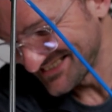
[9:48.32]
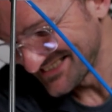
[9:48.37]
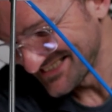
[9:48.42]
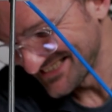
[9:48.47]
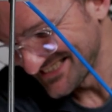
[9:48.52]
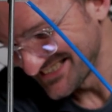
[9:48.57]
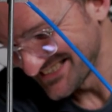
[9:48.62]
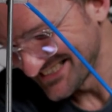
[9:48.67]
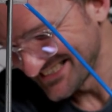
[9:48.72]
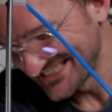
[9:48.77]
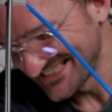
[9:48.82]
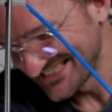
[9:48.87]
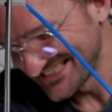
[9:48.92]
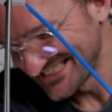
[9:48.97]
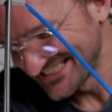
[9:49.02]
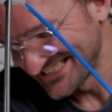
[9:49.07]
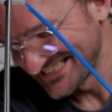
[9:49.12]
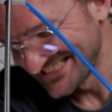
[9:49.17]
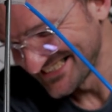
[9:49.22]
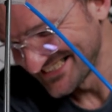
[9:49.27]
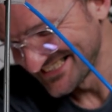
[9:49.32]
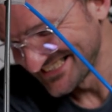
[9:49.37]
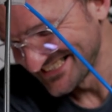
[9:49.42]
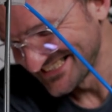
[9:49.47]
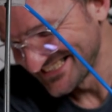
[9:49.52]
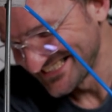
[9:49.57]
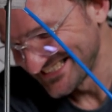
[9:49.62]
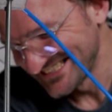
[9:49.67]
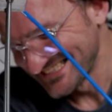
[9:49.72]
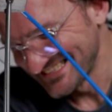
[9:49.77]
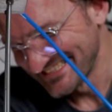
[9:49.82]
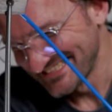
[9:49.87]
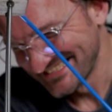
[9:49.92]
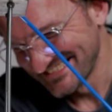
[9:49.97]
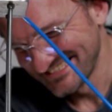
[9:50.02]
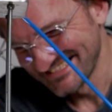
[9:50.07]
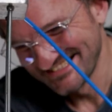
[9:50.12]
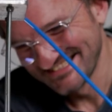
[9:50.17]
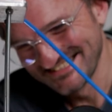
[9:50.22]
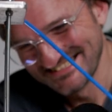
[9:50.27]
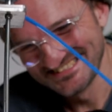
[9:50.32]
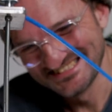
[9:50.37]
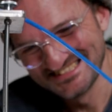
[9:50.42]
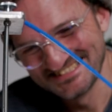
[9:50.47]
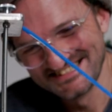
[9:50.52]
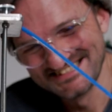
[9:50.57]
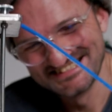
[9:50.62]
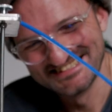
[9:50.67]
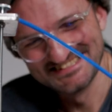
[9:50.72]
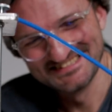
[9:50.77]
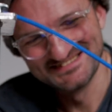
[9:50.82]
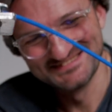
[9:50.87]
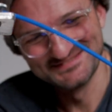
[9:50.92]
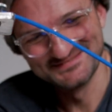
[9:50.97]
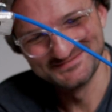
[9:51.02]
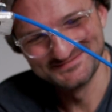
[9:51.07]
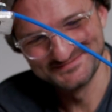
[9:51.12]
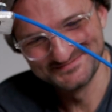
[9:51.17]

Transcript: (no one is talking)